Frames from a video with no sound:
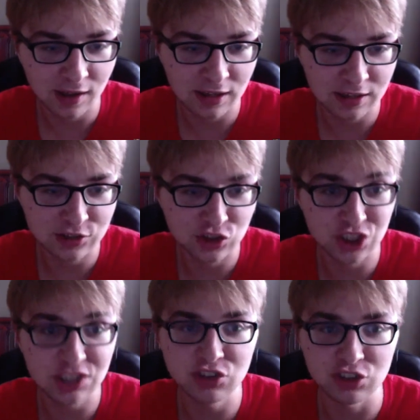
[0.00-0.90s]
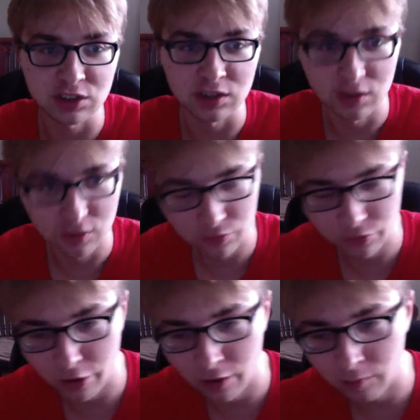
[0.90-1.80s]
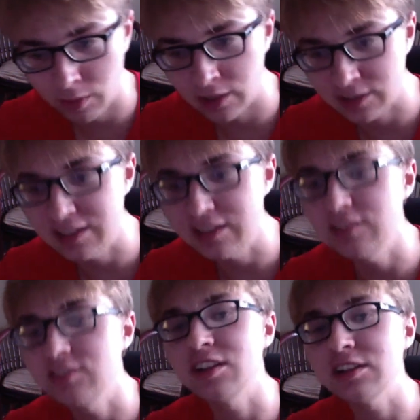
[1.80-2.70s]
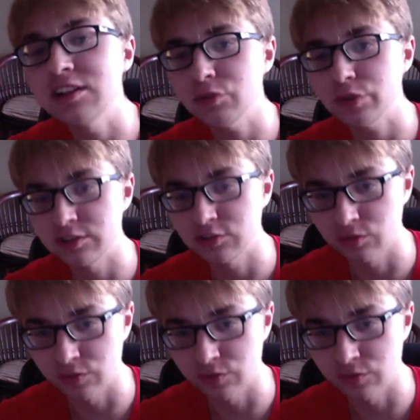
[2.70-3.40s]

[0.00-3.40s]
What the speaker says: Gigi from Kiki's Delivery Service,